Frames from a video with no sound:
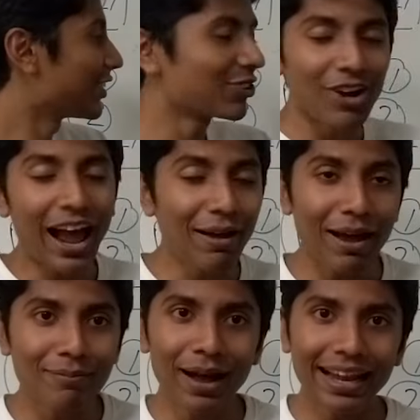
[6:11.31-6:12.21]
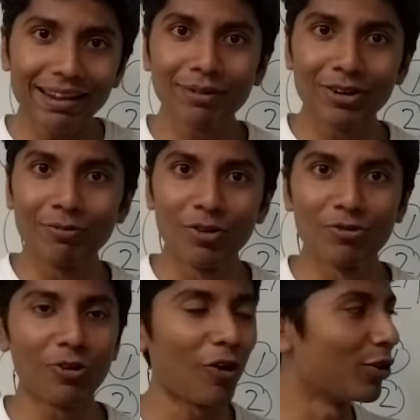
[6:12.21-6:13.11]
you know, I'm unable to
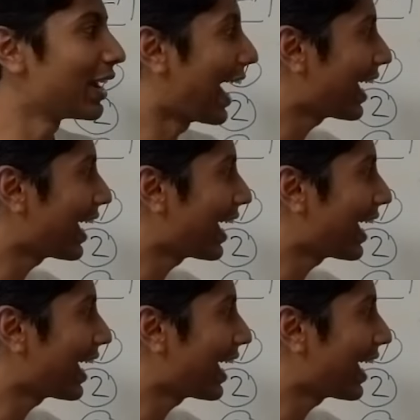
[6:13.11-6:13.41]
move forward.